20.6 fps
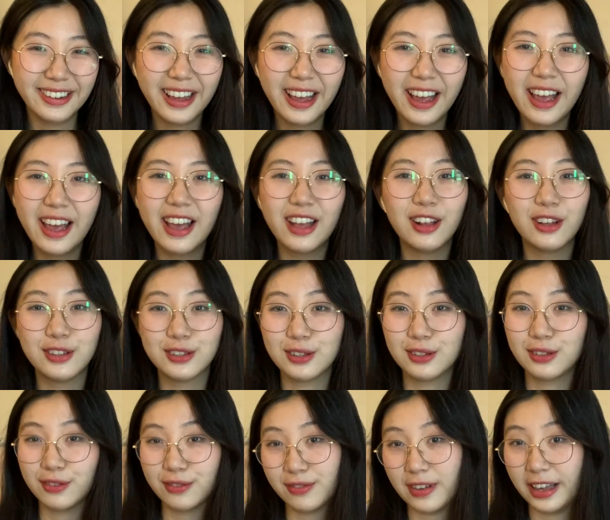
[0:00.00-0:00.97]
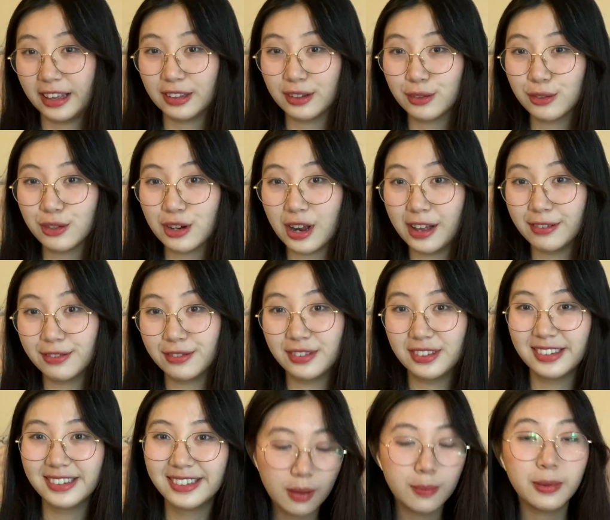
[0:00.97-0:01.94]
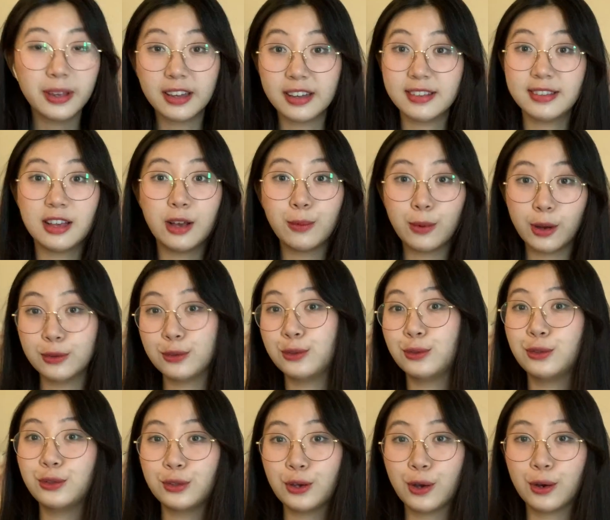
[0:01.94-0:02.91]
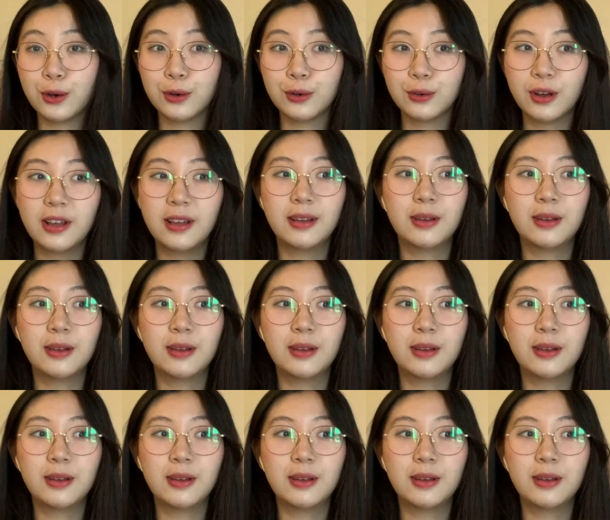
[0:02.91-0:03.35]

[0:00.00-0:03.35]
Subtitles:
and also the final draft, because I wanted to show